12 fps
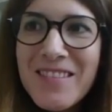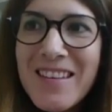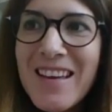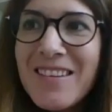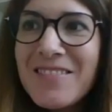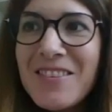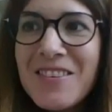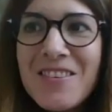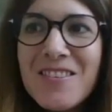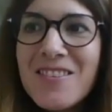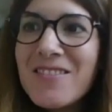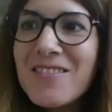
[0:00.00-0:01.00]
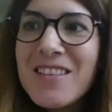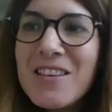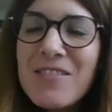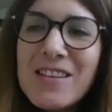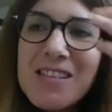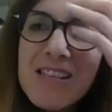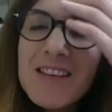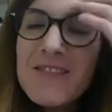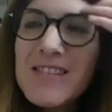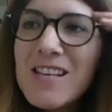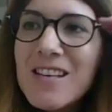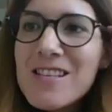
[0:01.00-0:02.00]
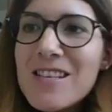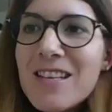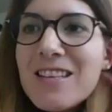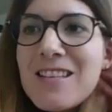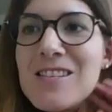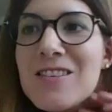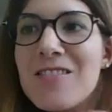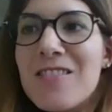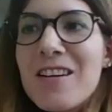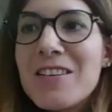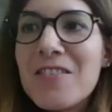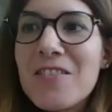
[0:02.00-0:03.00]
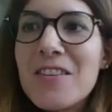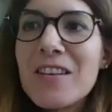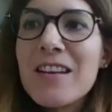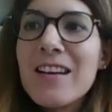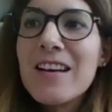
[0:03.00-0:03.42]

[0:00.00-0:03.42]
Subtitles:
Yeah, or give us some signs that it's correct or not.